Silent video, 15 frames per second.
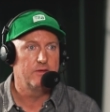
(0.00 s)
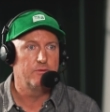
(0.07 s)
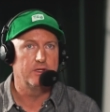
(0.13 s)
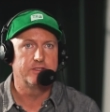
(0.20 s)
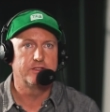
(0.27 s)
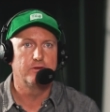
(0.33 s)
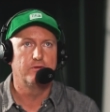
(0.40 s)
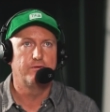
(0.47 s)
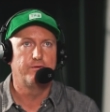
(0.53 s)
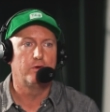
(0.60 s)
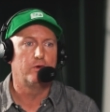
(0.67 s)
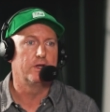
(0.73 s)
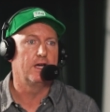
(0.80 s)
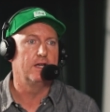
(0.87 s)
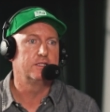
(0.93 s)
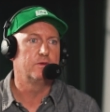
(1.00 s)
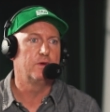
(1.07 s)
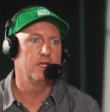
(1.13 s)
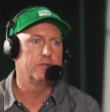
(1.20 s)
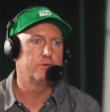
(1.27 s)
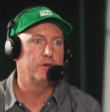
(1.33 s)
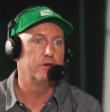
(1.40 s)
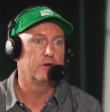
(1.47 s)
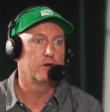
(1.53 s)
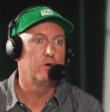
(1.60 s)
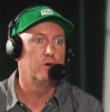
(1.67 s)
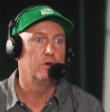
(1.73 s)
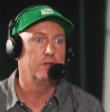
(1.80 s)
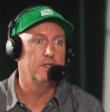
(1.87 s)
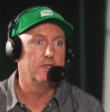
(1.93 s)
We're still 4 days away as we
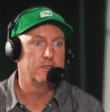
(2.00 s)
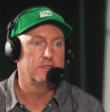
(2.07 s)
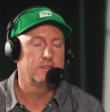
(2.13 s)
record this.